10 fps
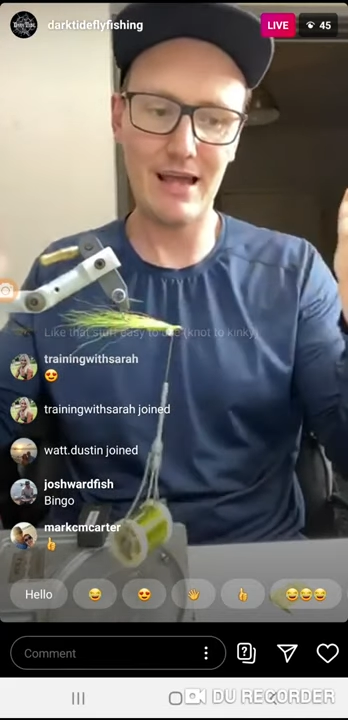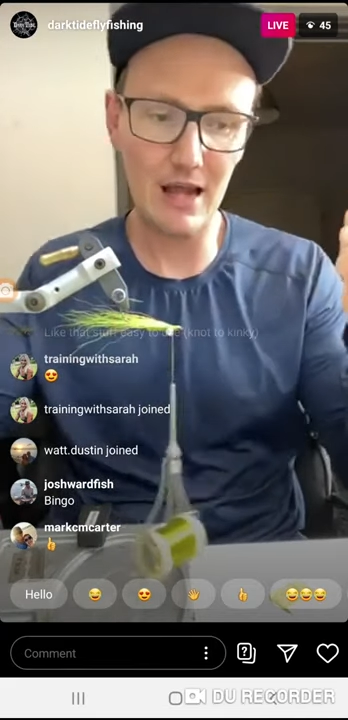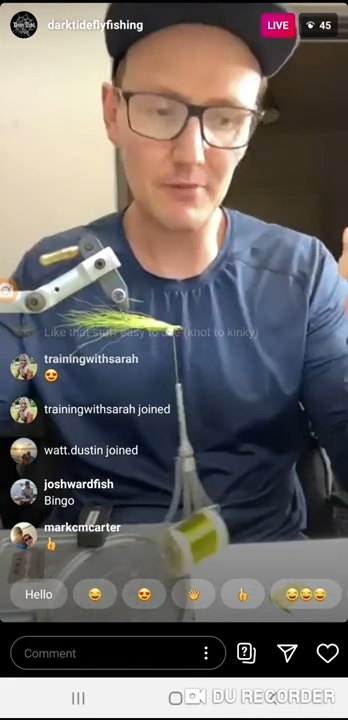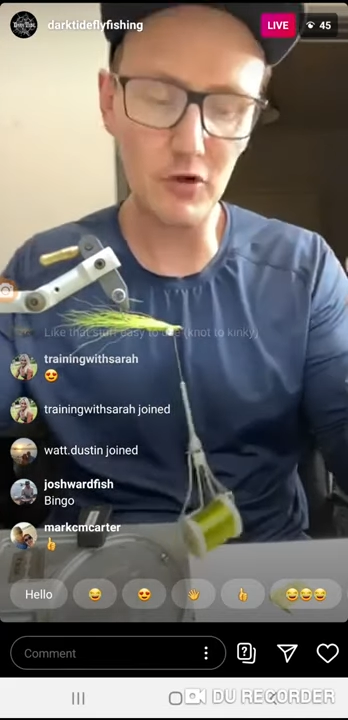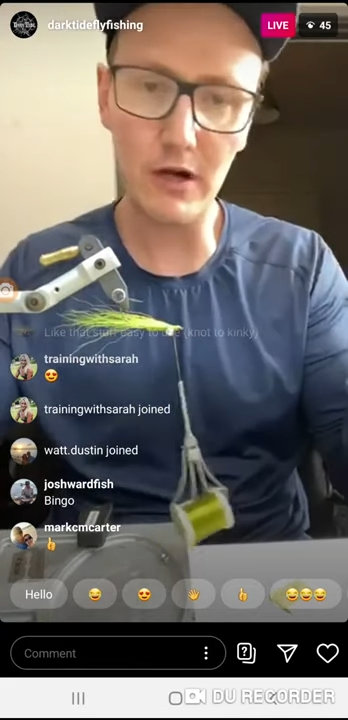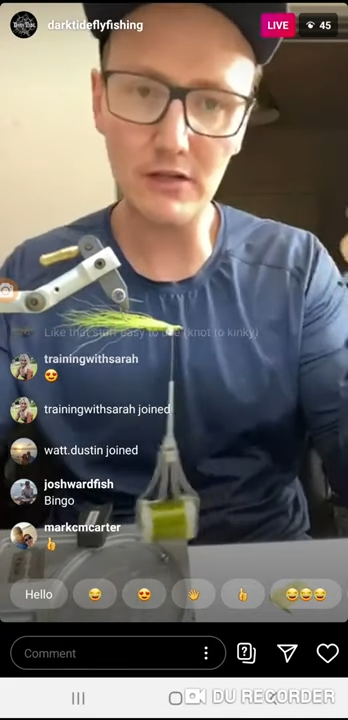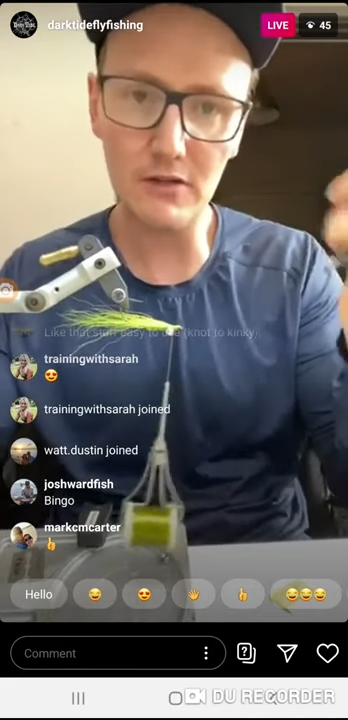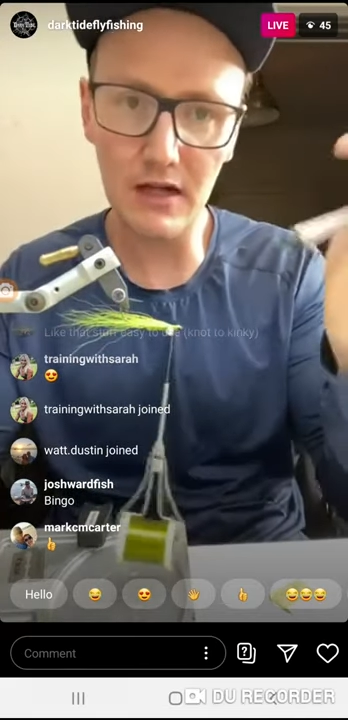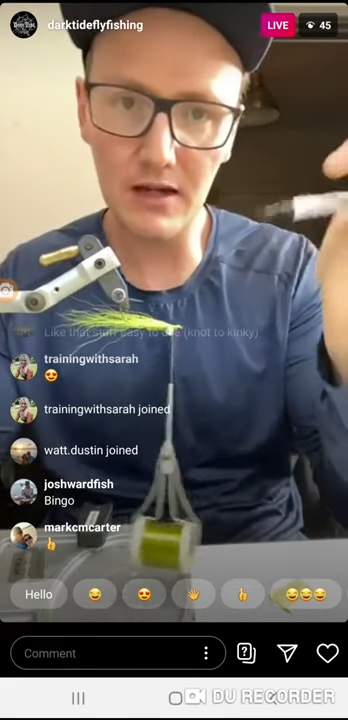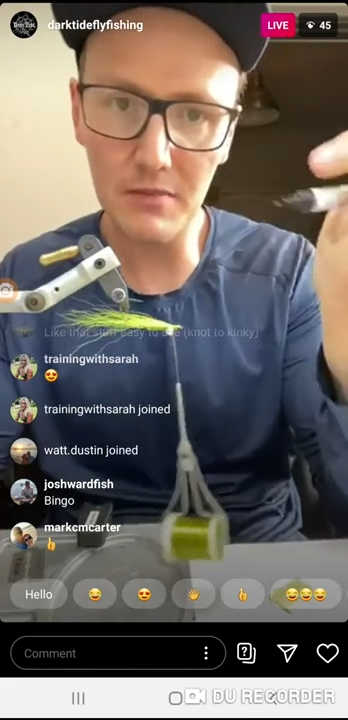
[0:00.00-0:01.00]
and I'm going
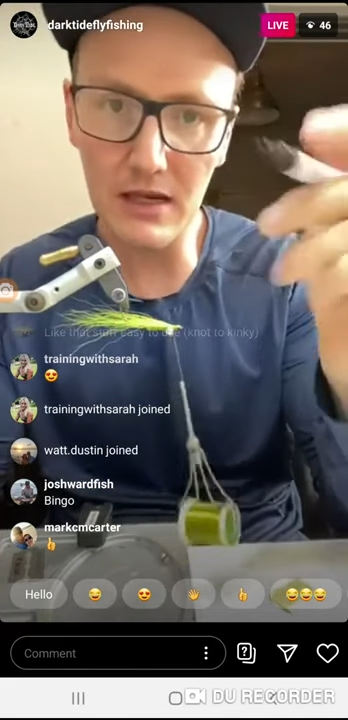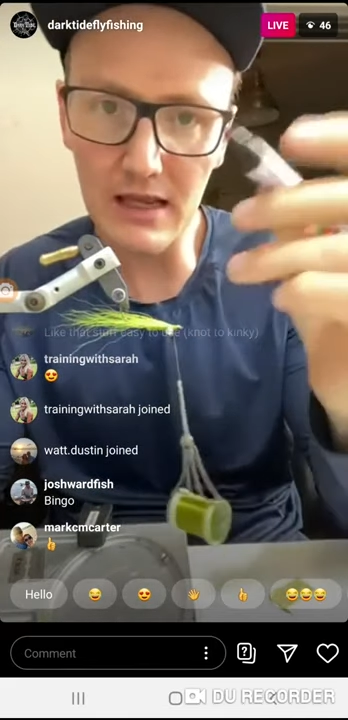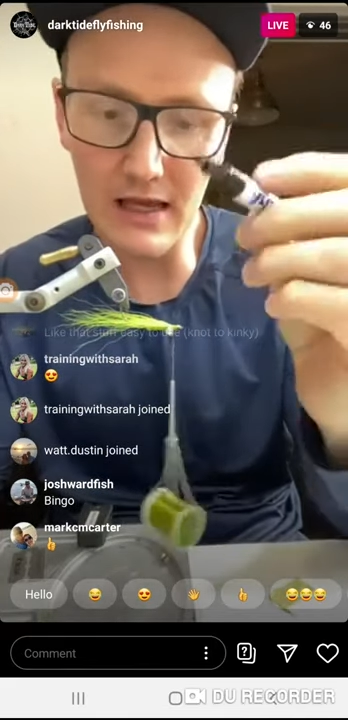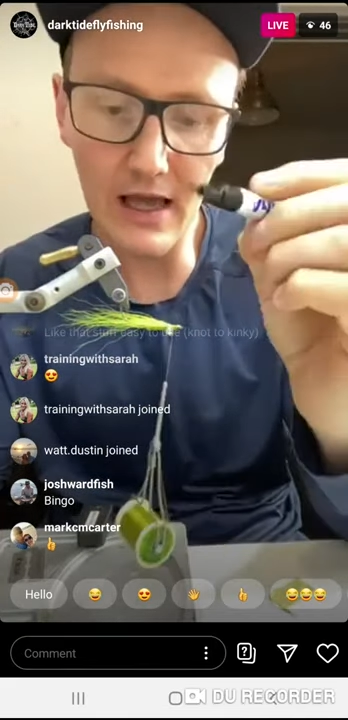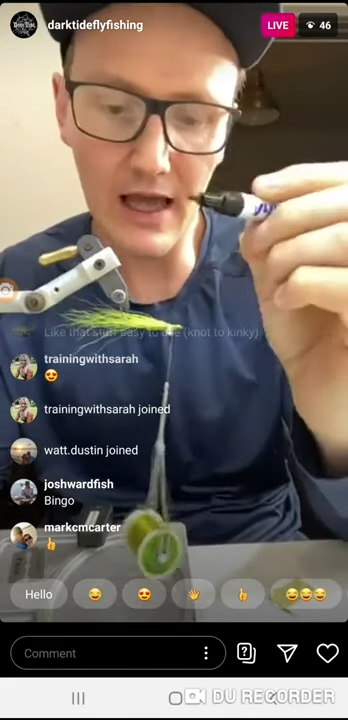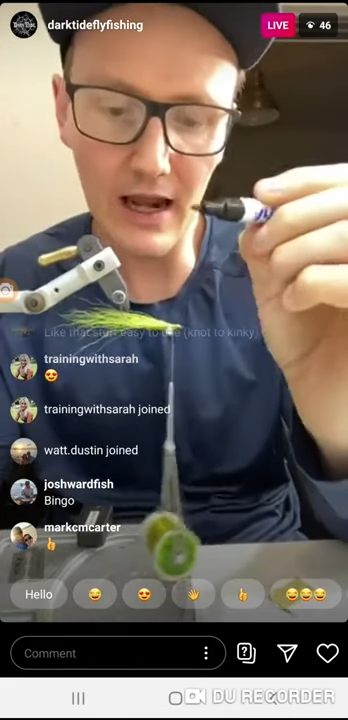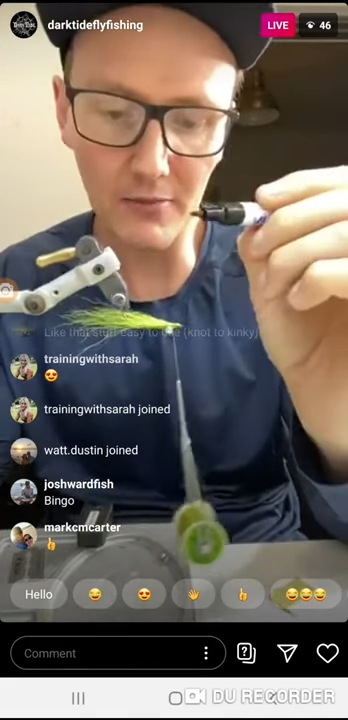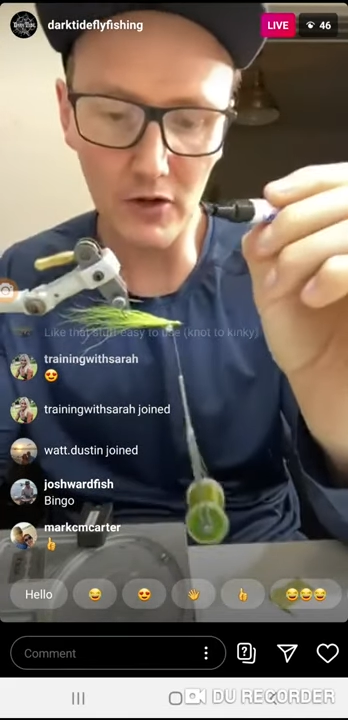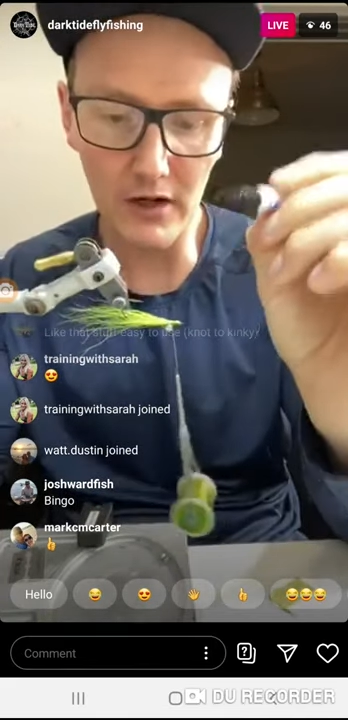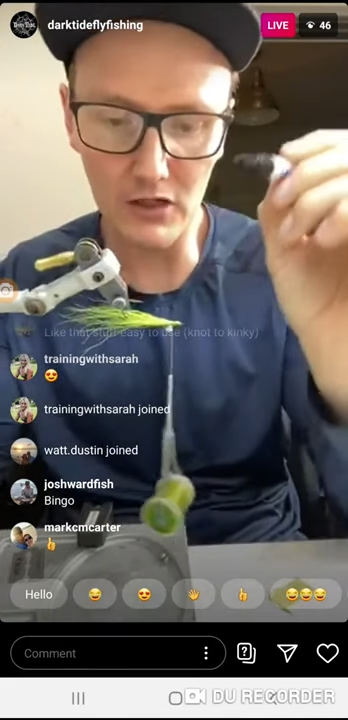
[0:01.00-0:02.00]
to come in here and
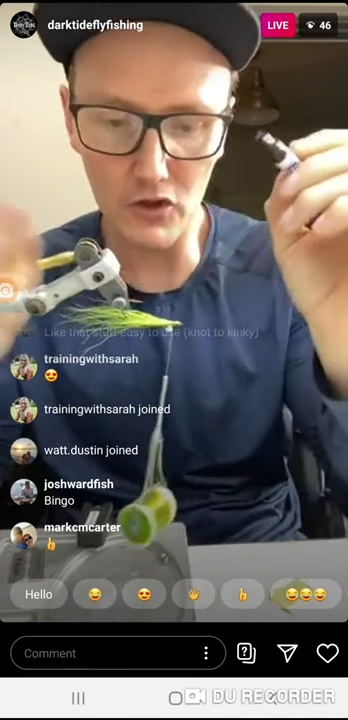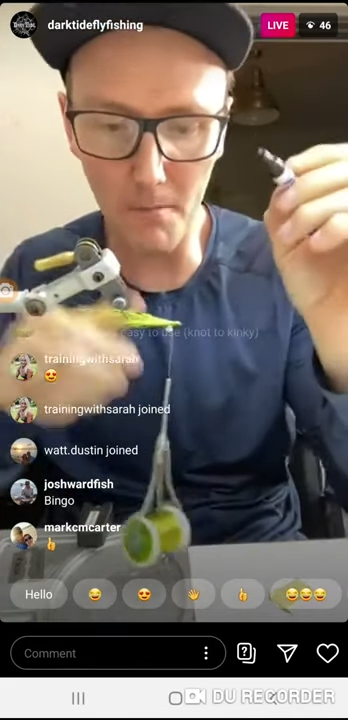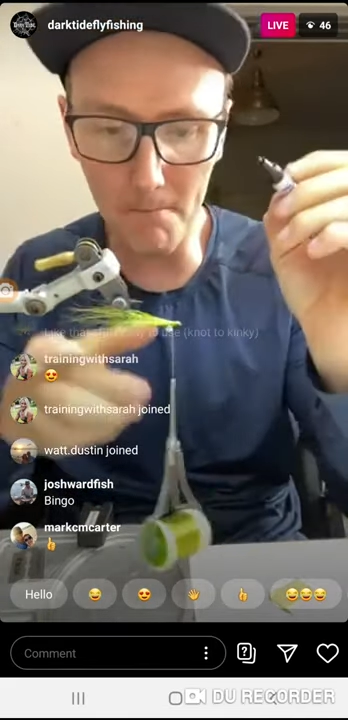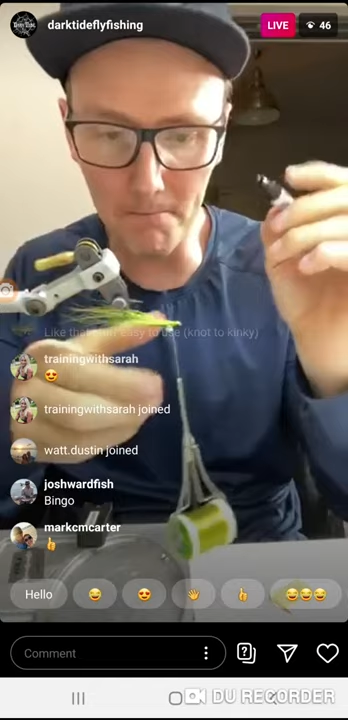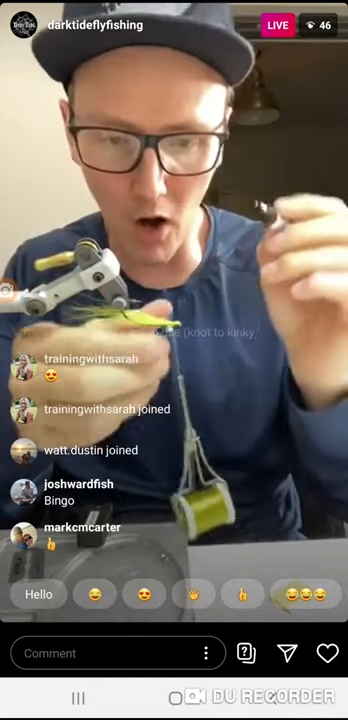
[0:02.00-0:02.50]
I'm going to